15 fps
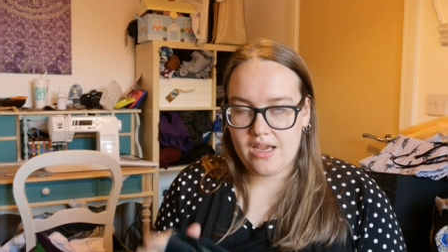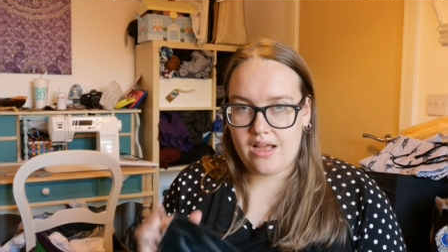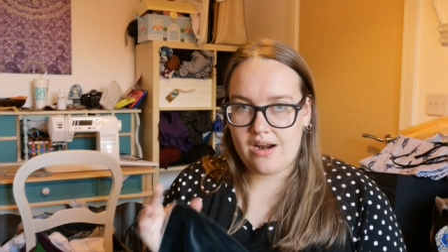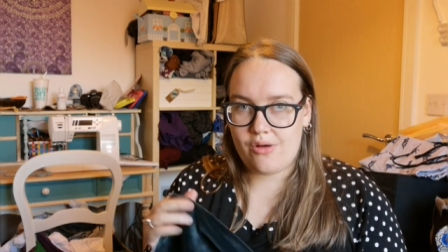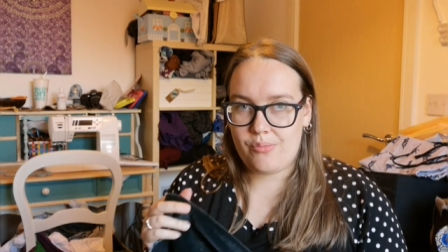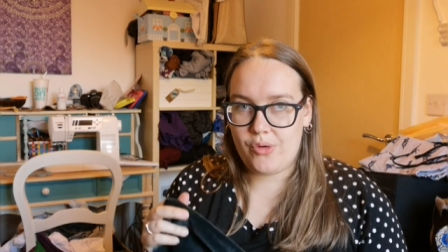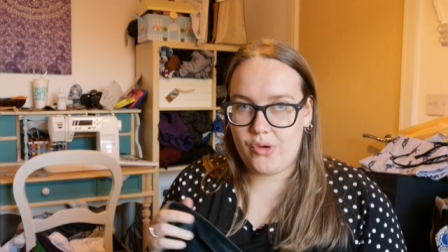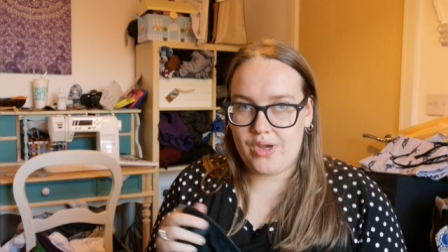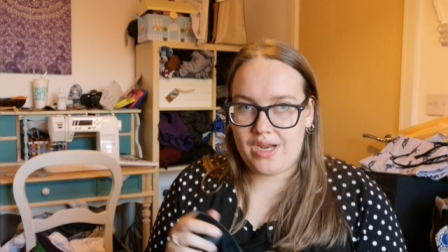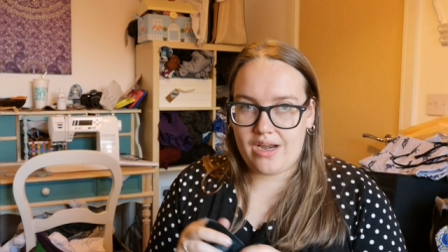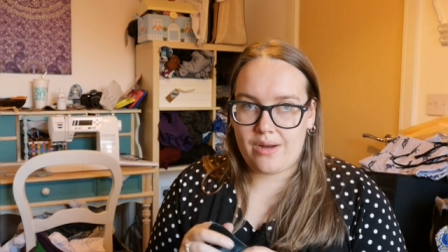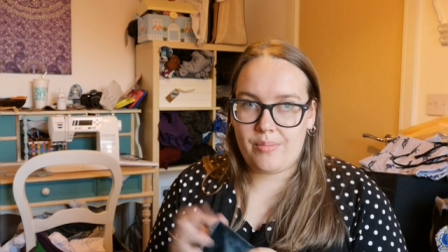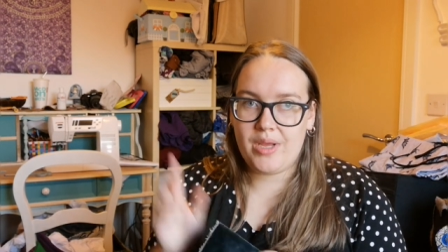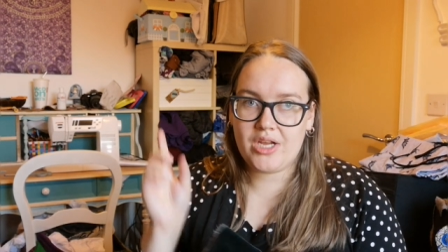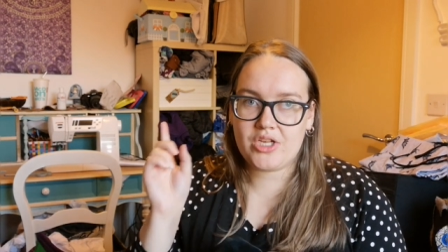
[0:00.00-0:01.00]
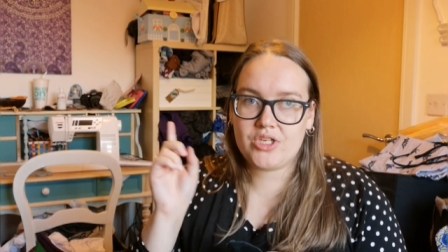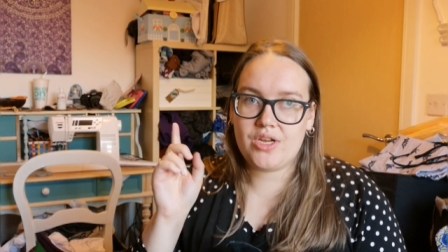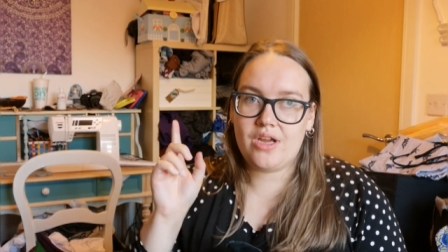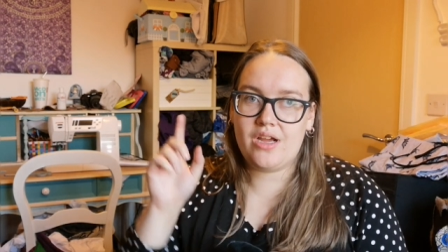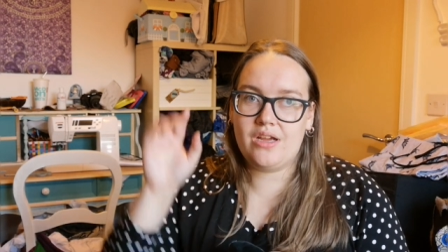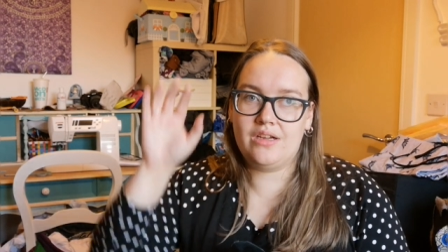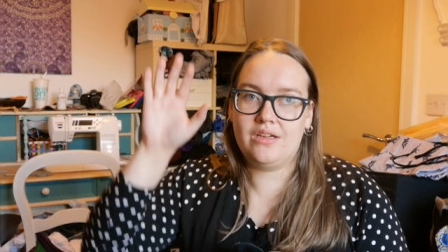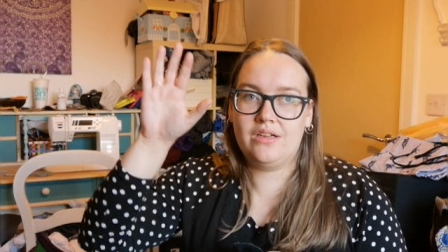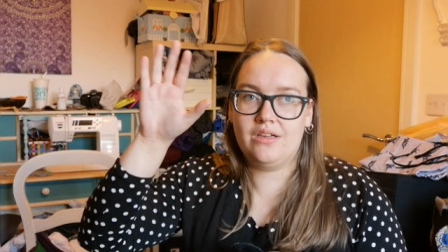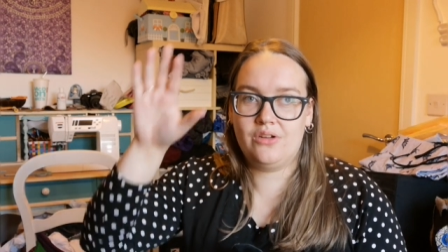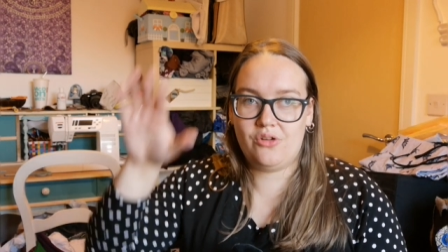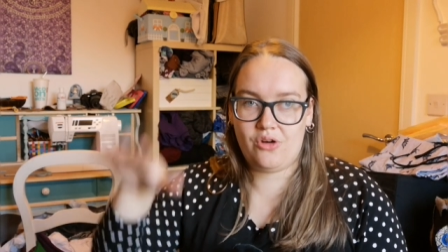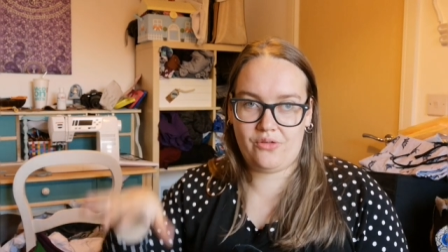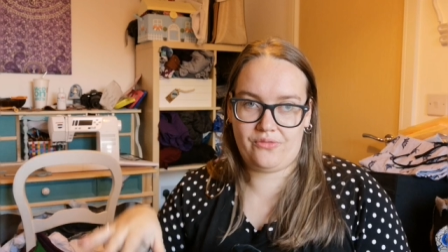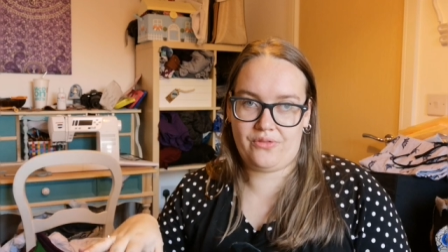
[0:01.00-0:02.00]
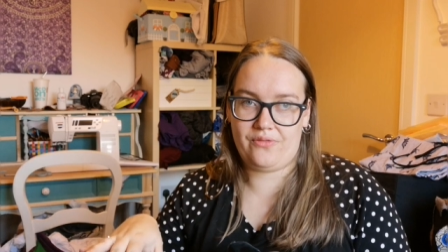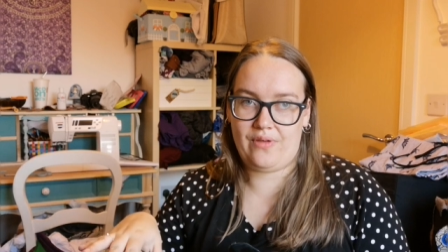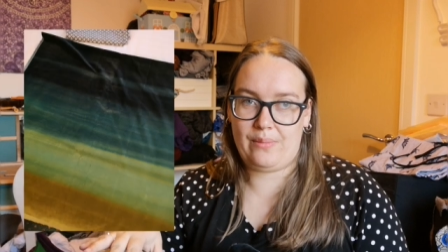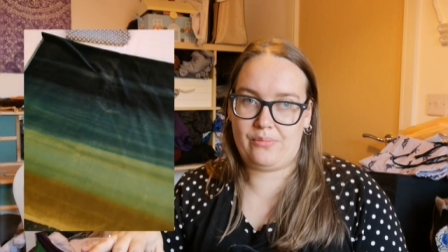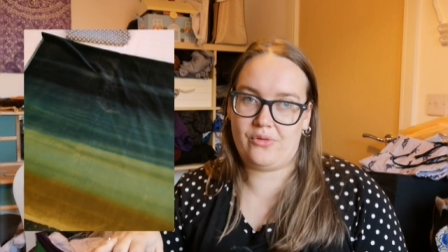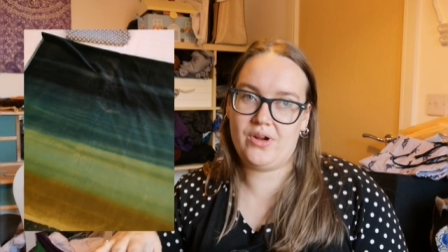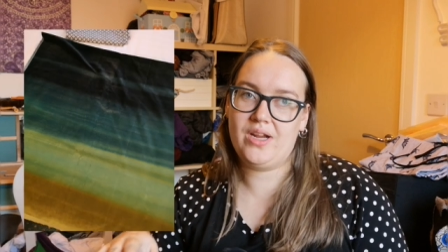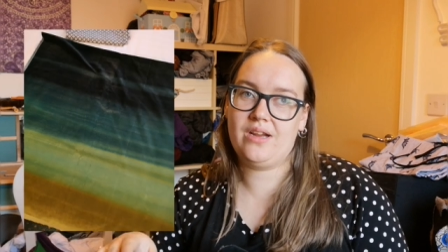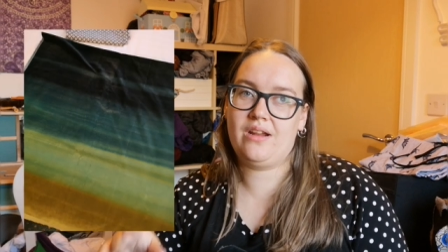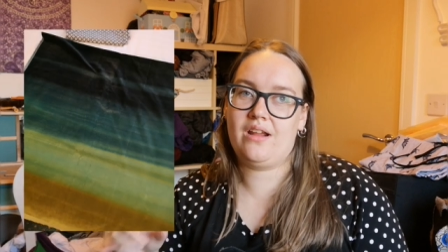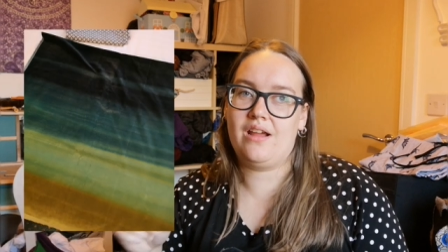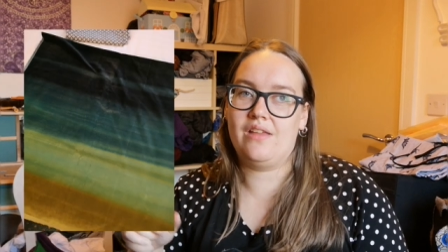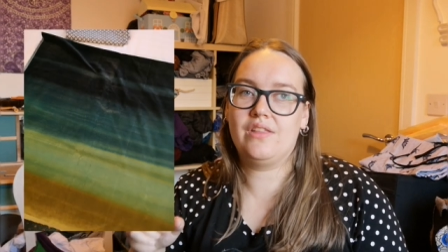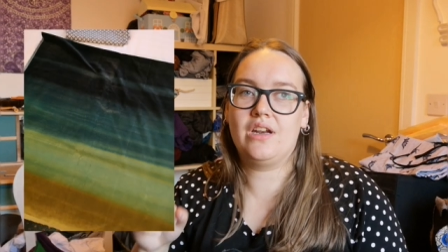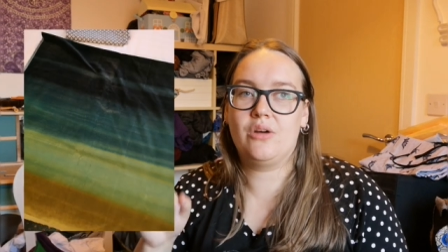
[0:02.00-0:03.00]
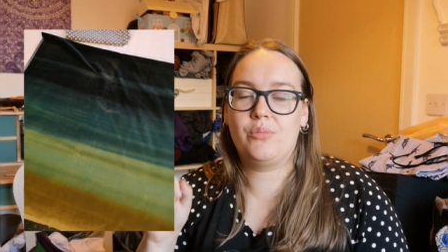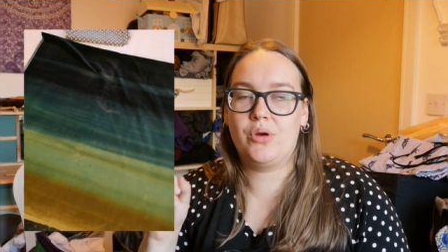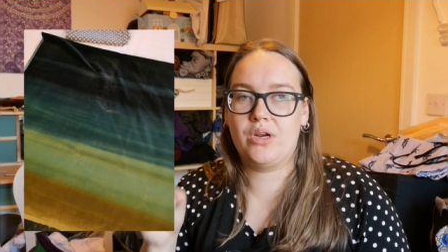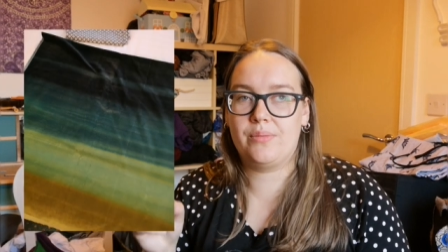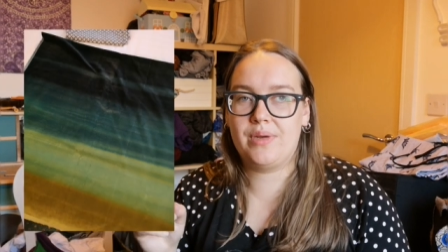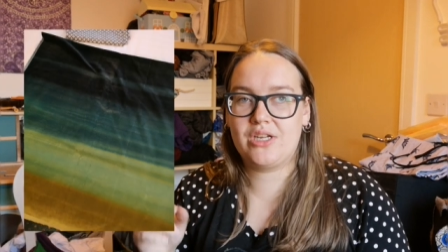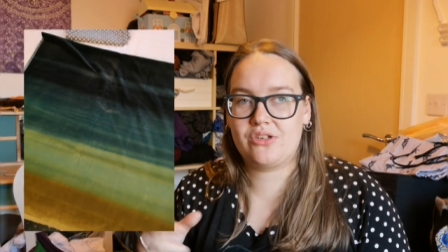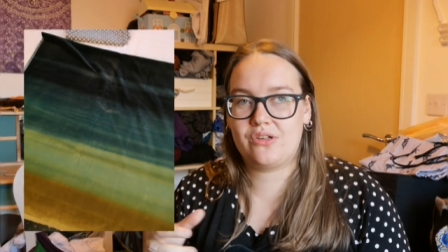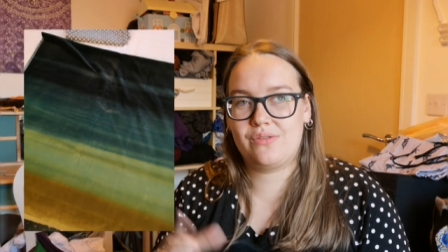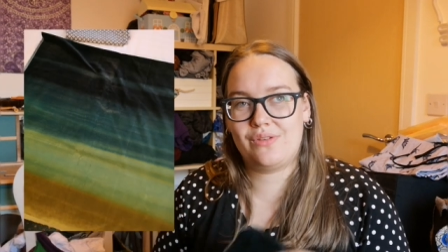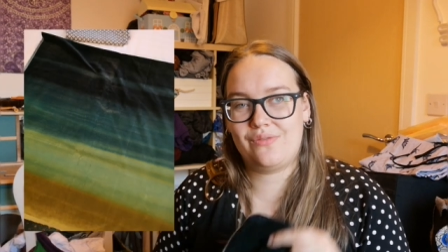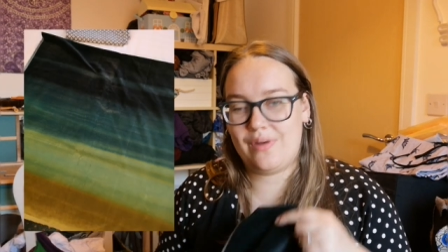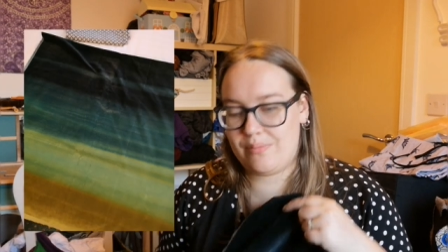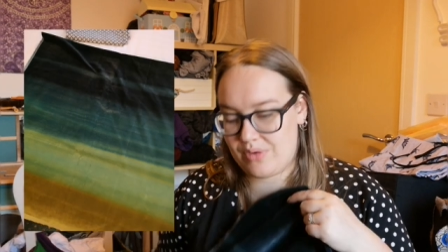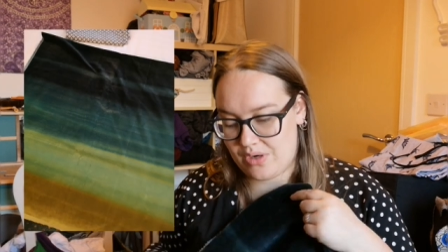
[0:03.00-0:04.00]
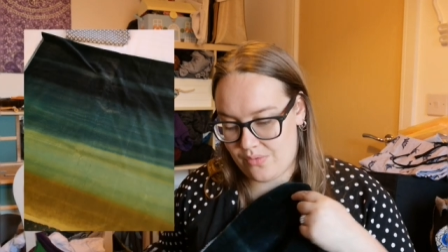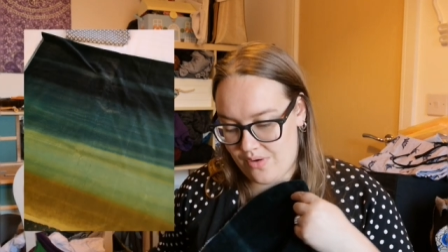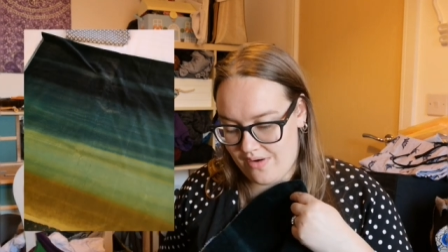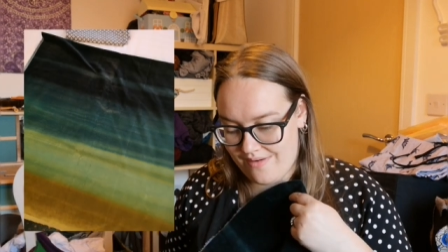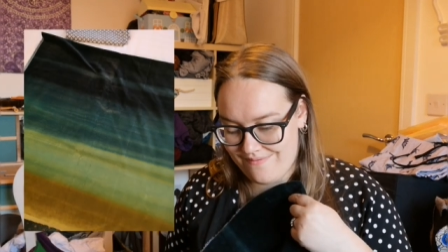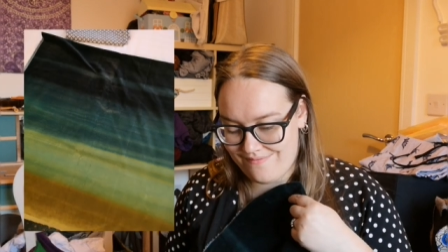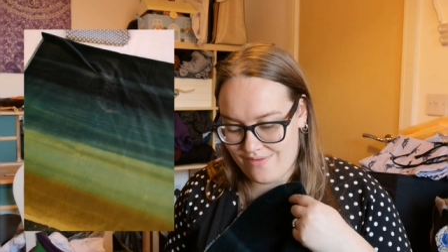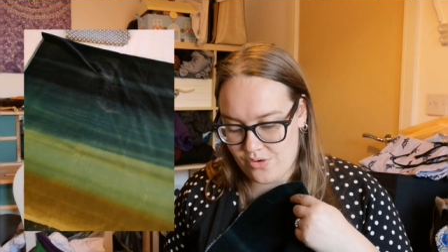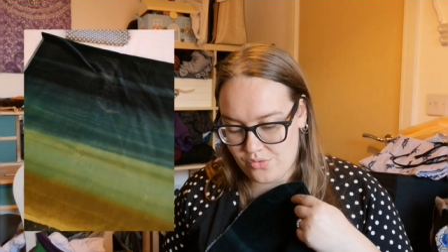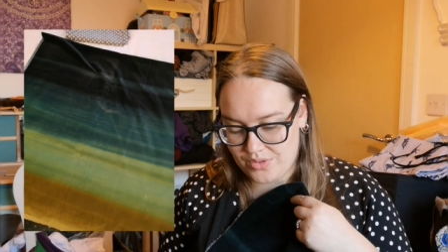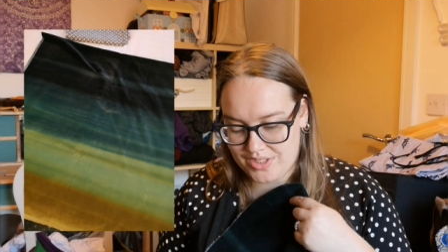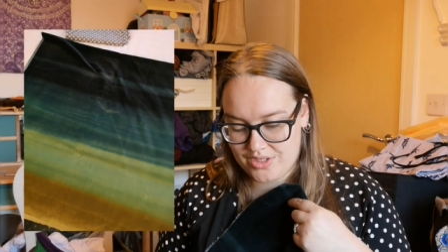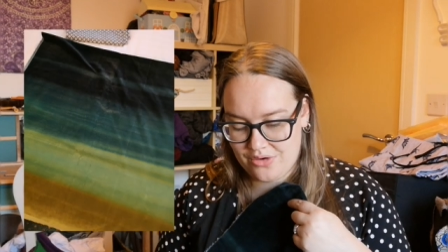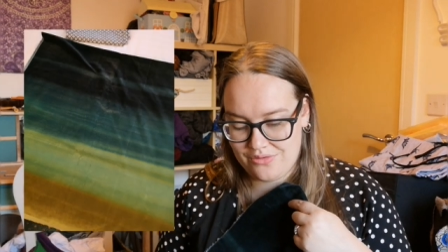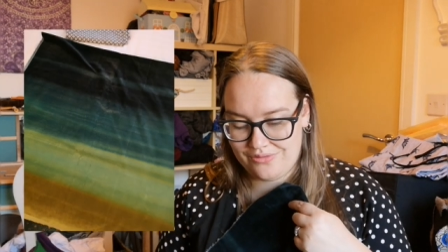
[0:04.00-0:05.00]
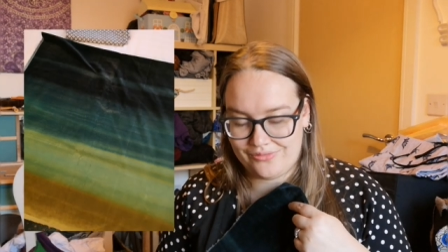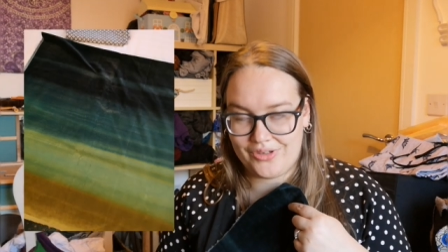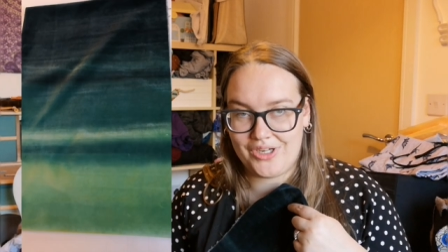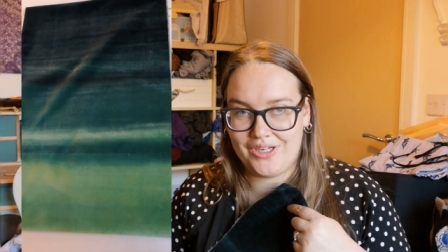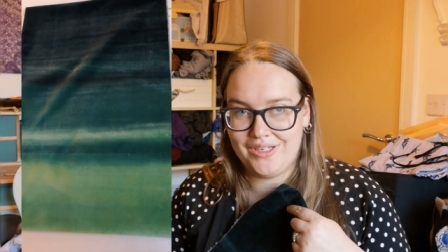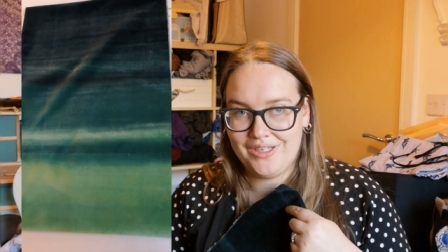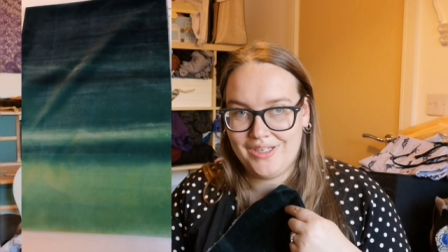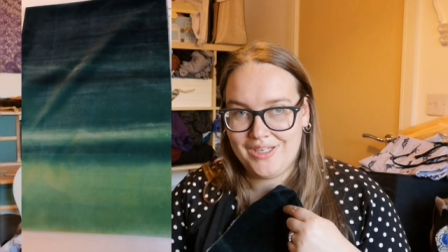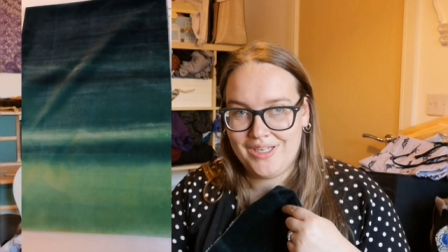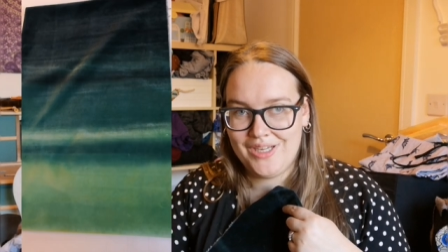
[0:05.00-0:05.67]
and I'll put in a picture of the fabric, and then I'll put in a picture of the fabric where I folded over